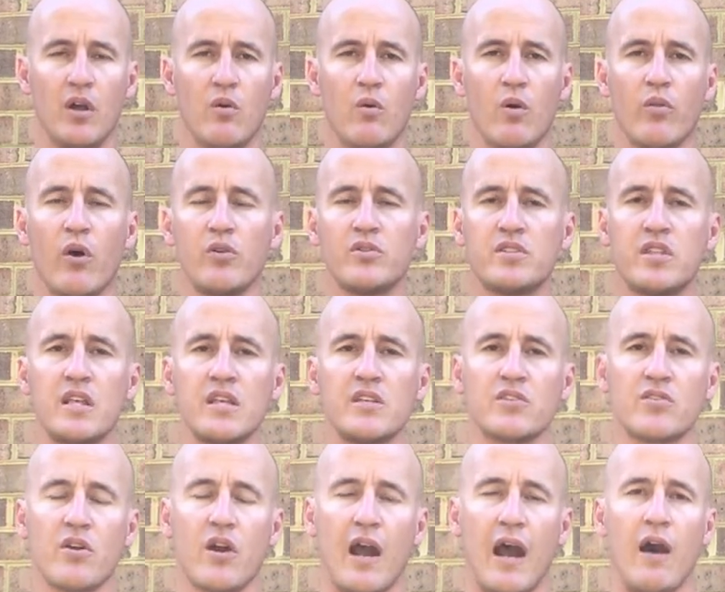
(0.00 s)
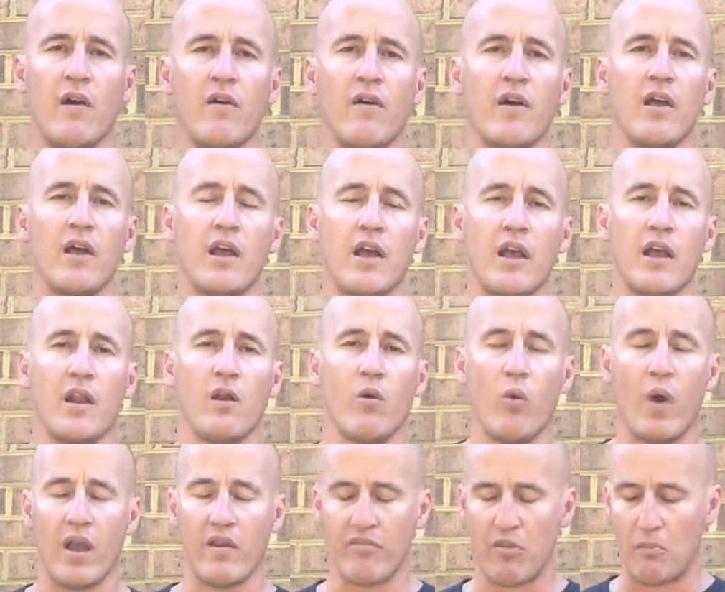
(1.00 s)
Well, those things are out in a
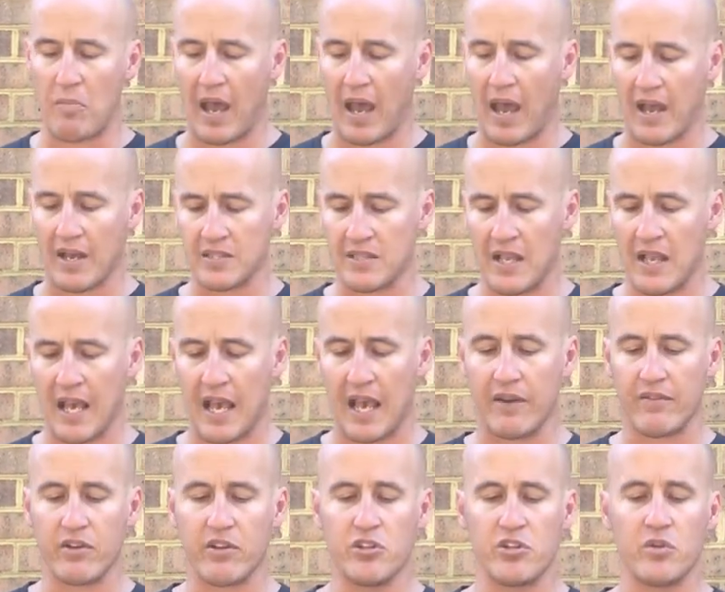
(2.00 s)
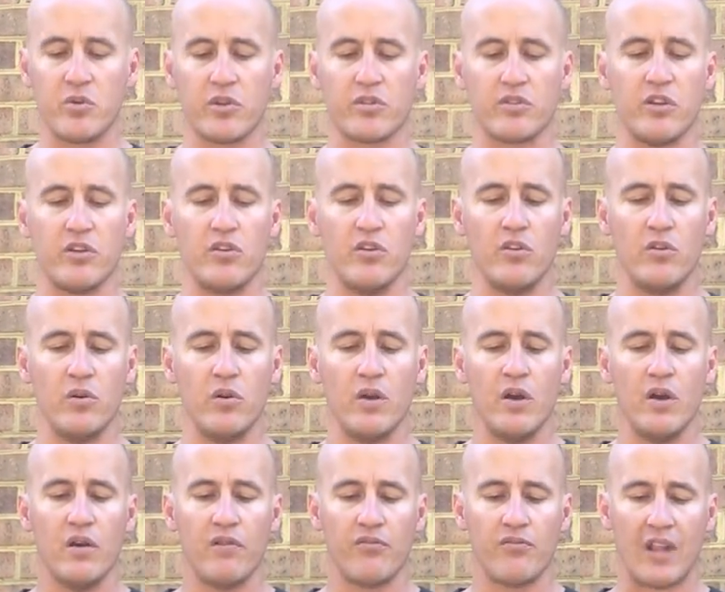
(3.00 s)
way of the past, having to do with the new
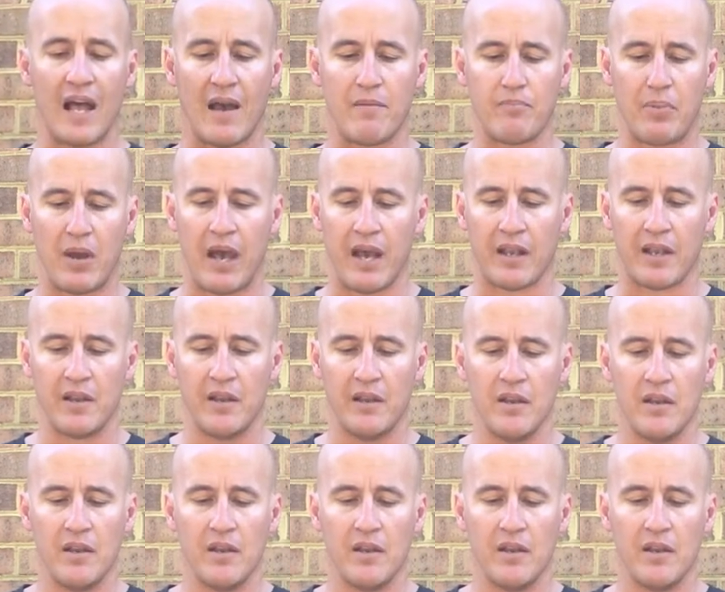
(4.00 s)
flat pack